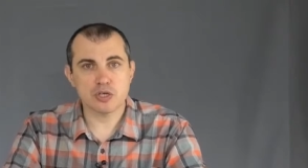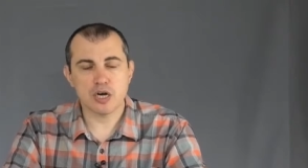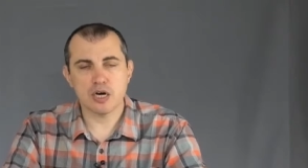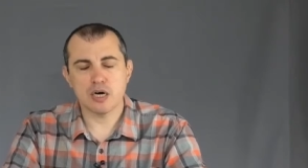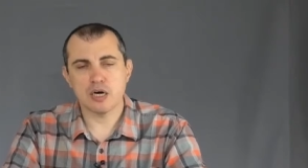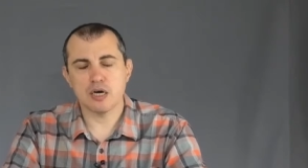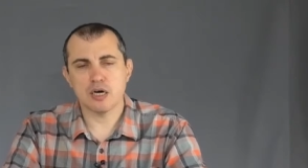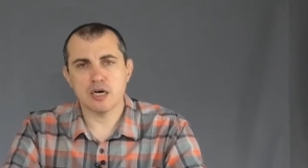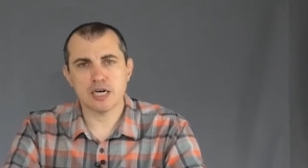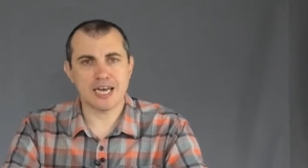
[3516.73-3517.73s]

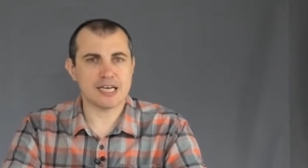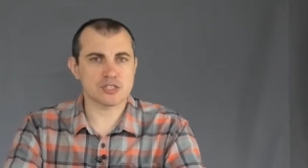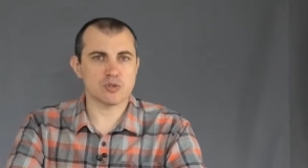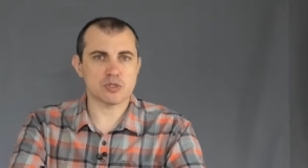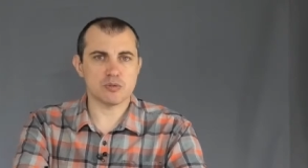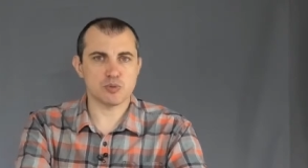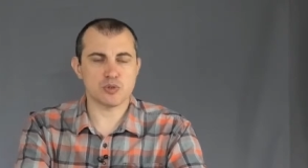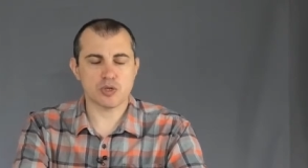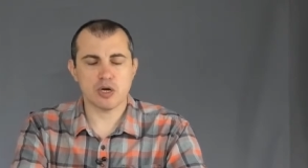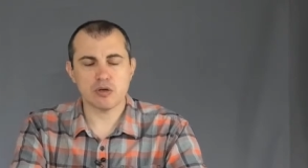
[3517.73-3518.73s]
a classical
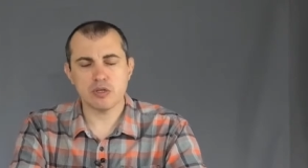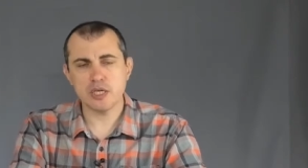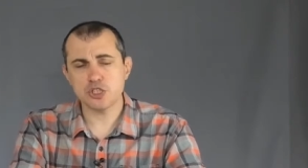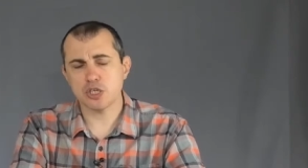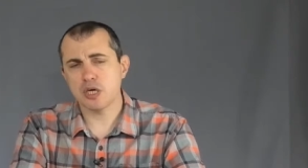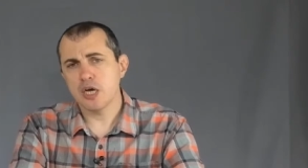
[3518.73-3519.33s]
computer calculation,